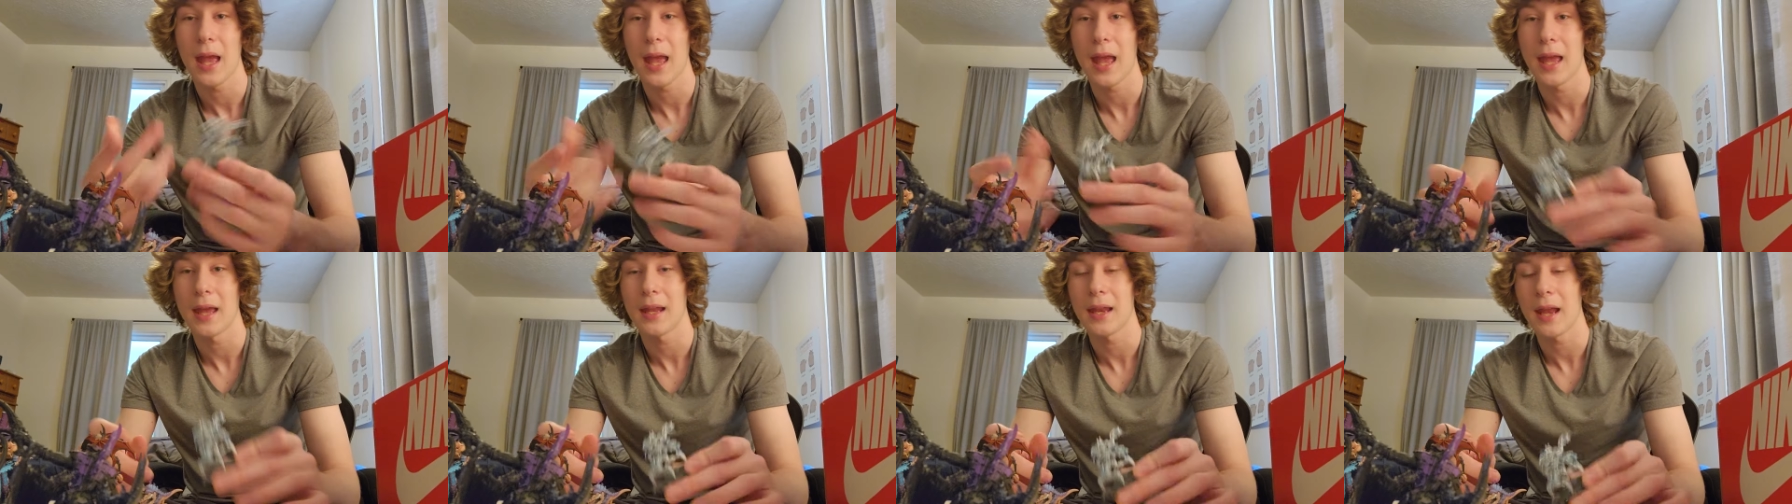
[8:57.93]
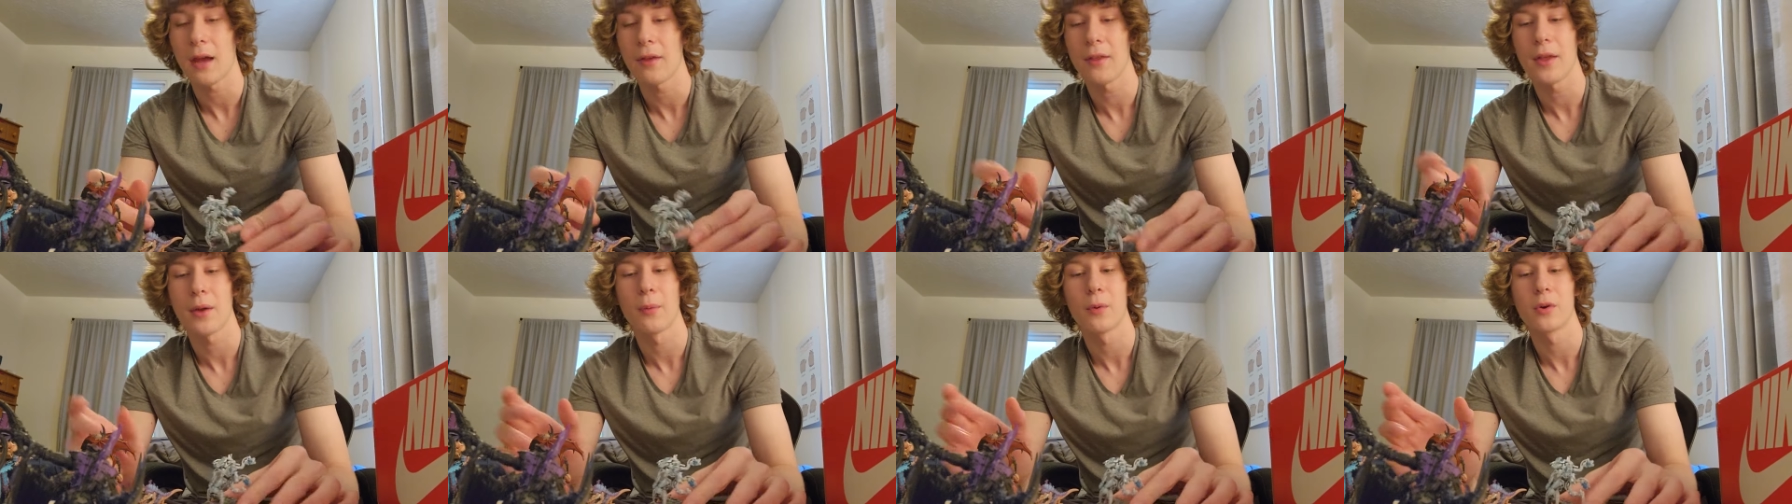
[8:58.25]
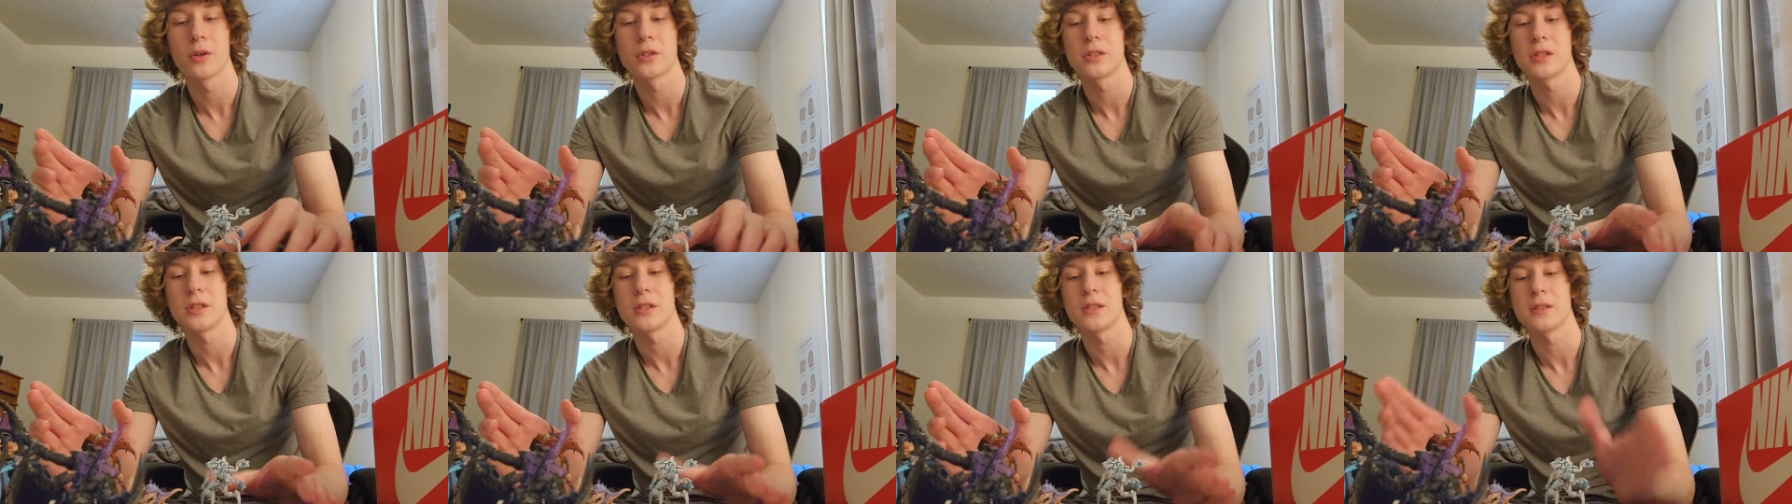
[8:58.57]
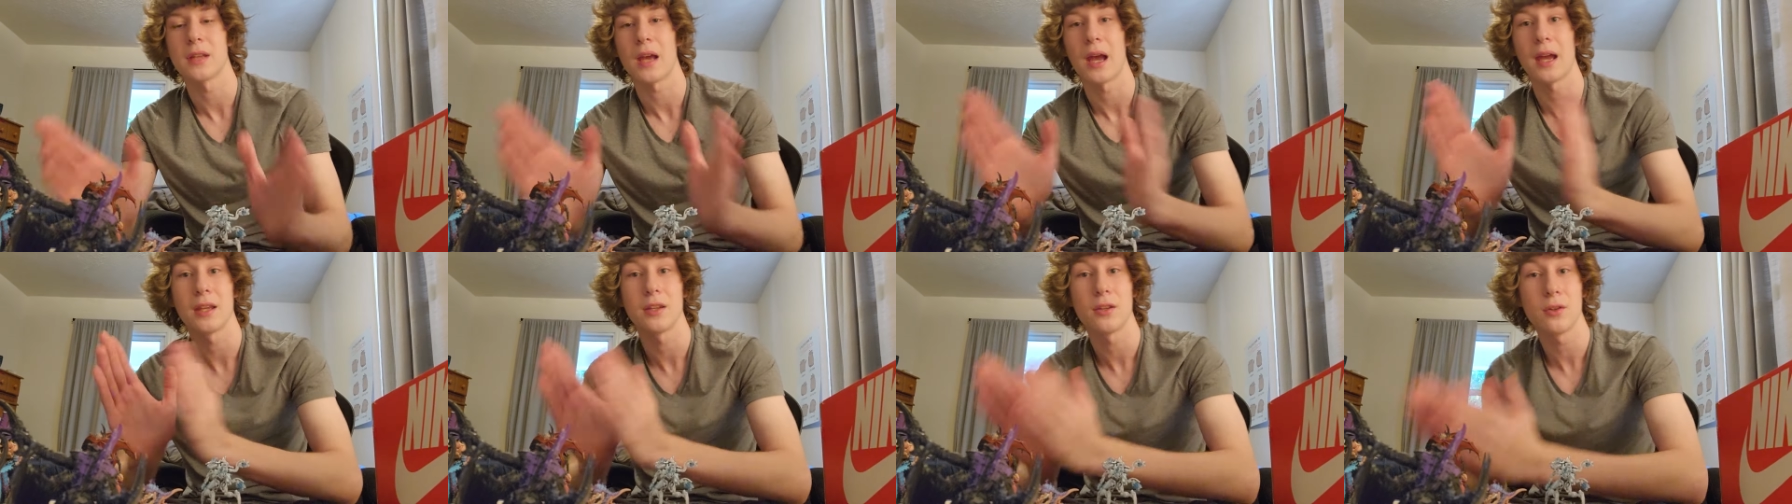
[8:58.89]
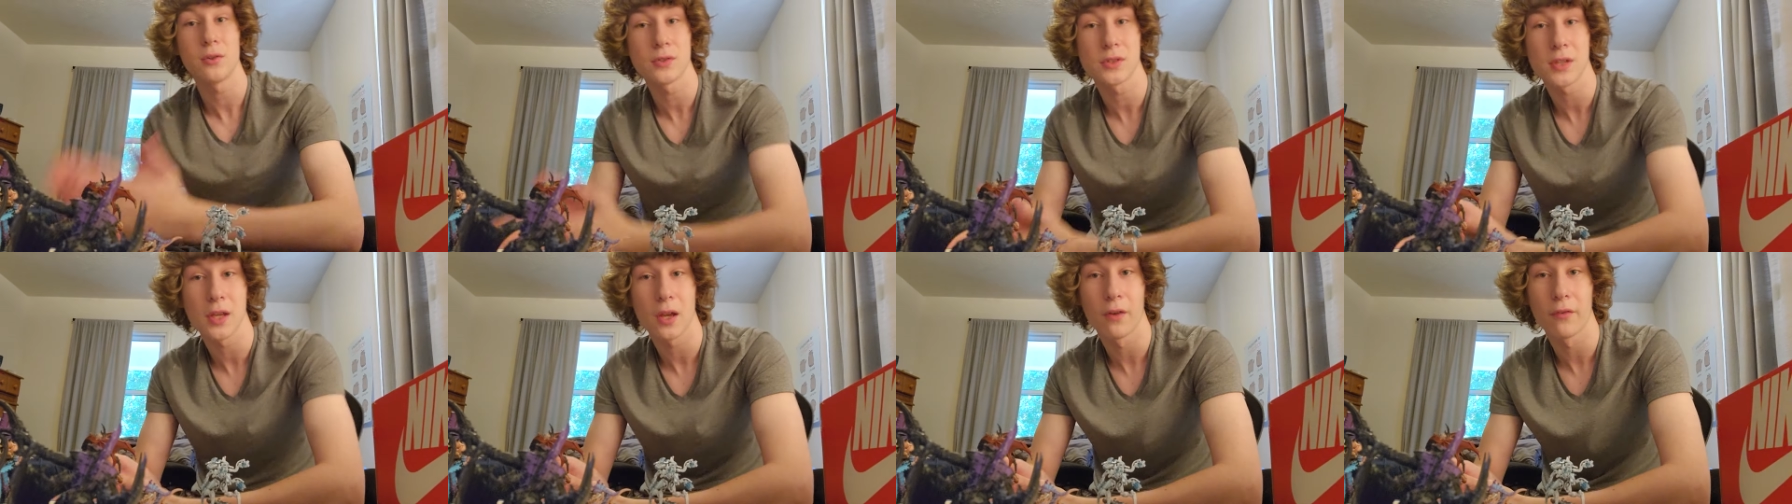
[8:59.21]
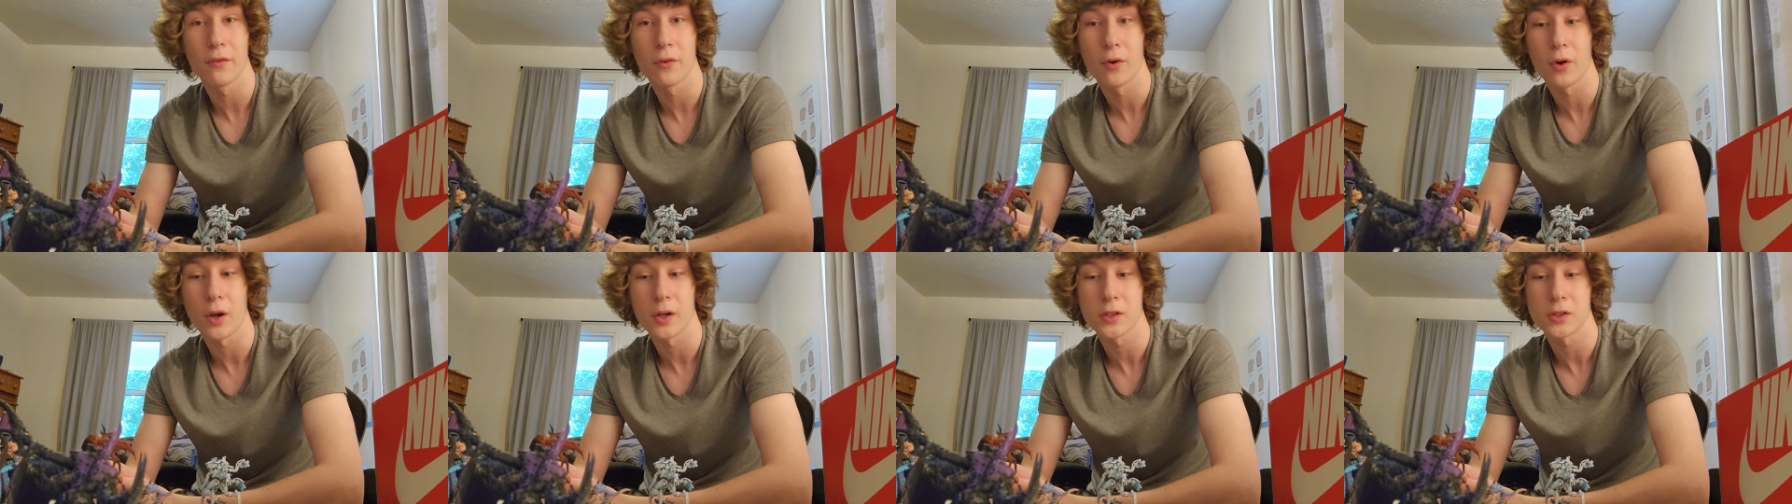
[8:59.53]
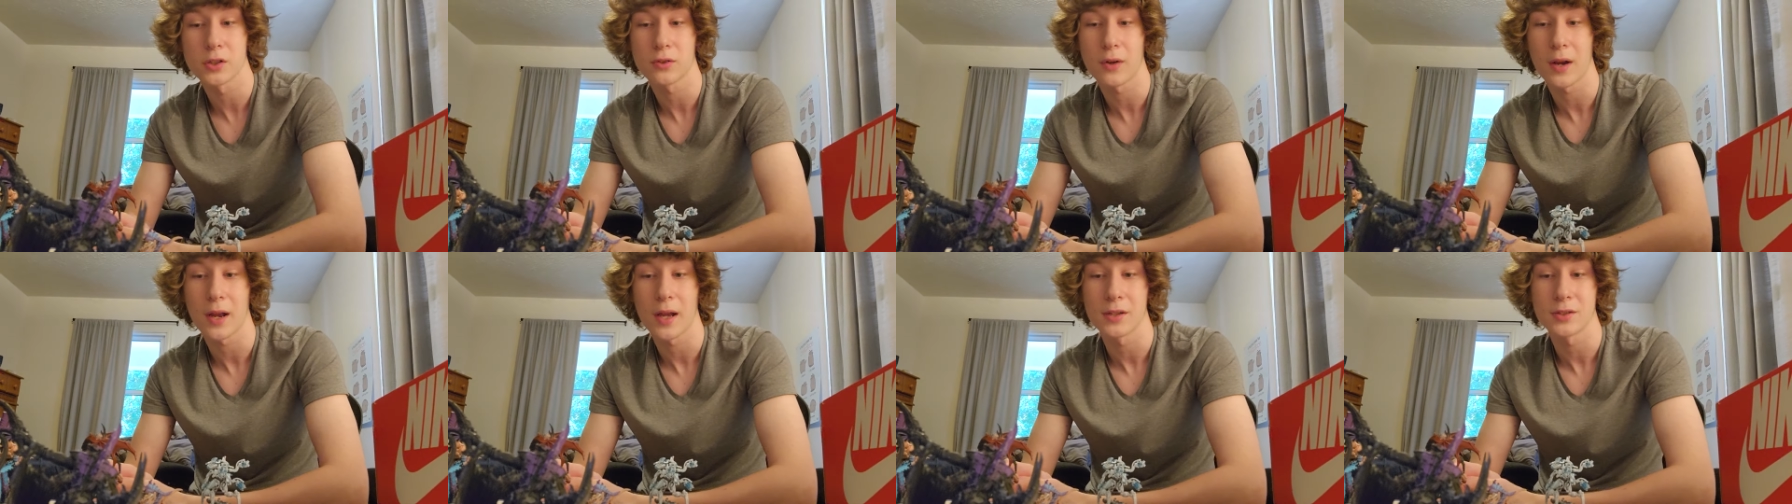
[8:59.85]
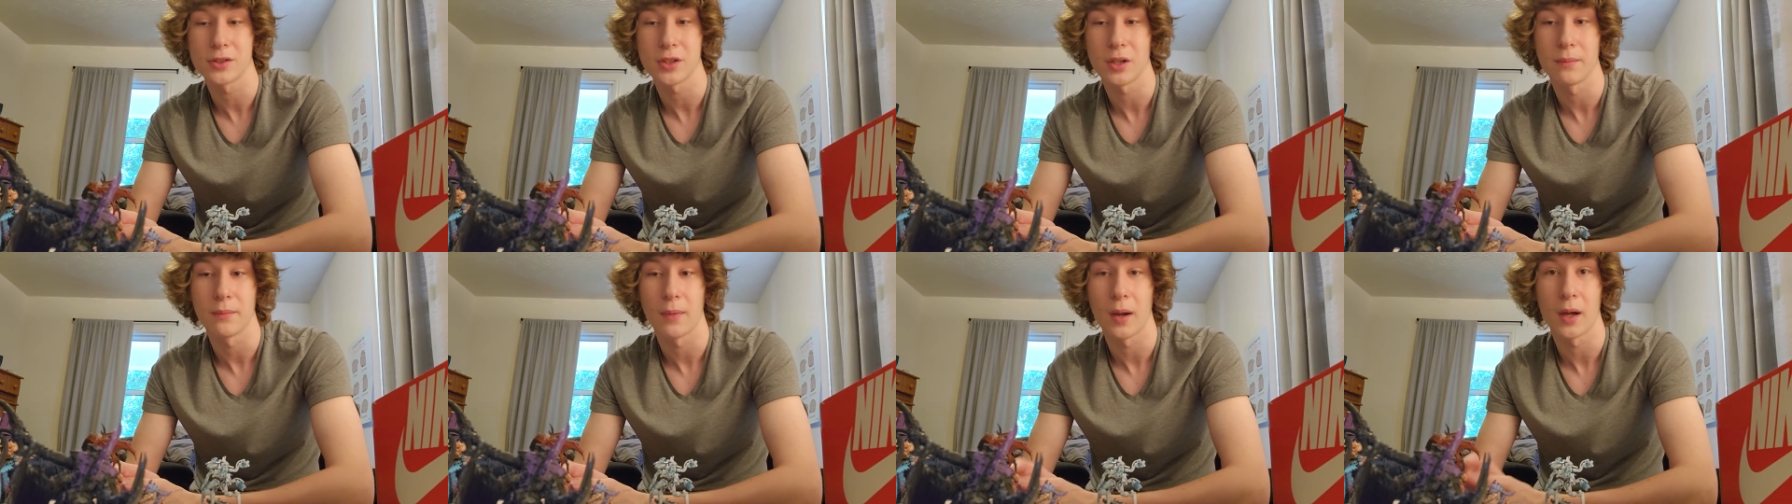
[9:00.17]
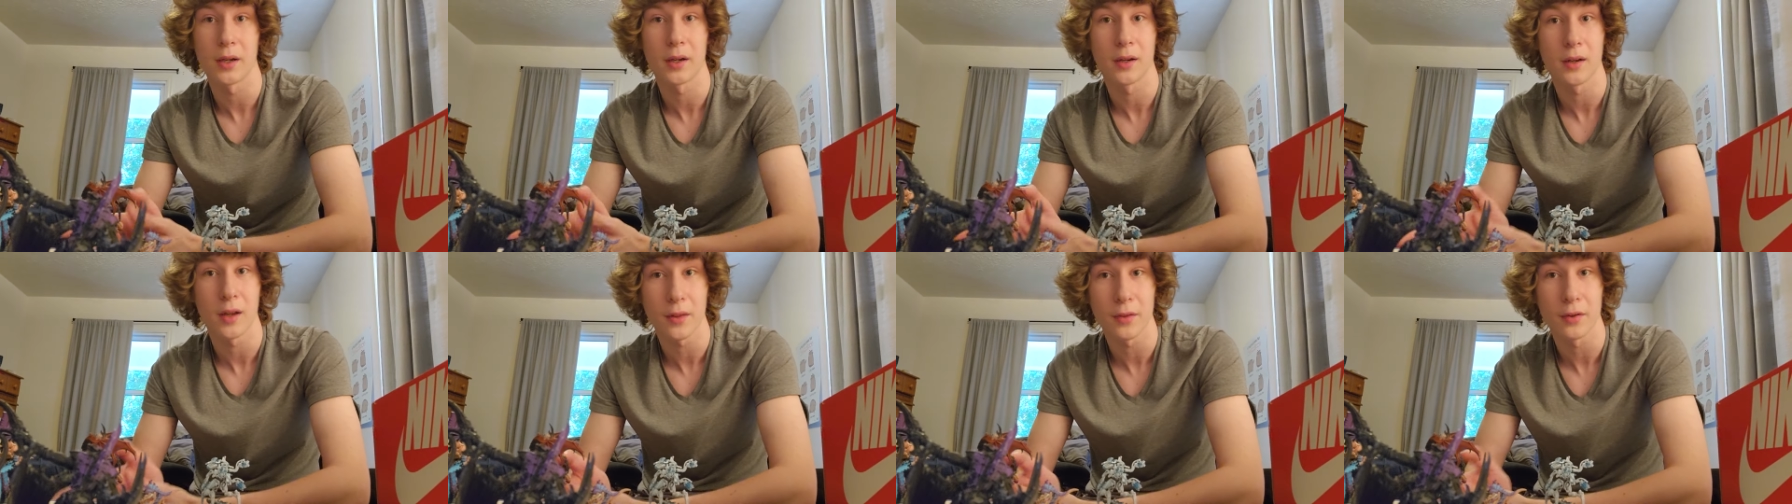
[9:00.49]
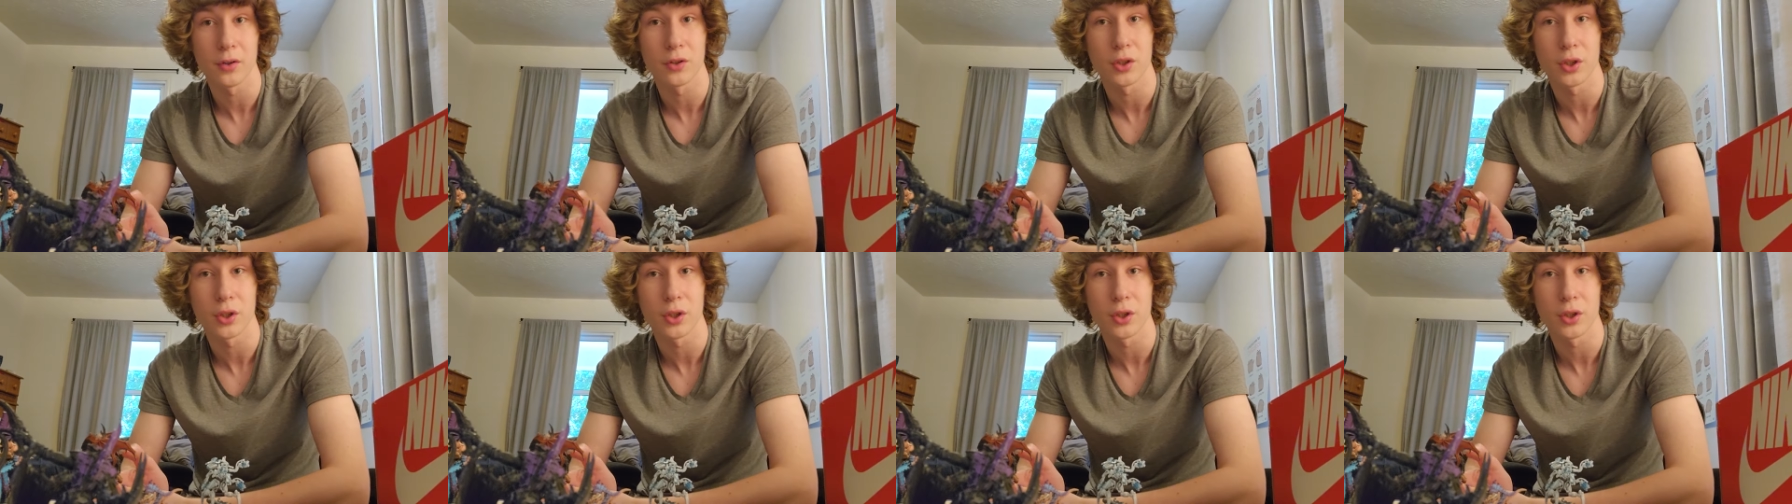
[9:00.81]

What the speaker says: And how that works is I use the Overwatch stratagem on another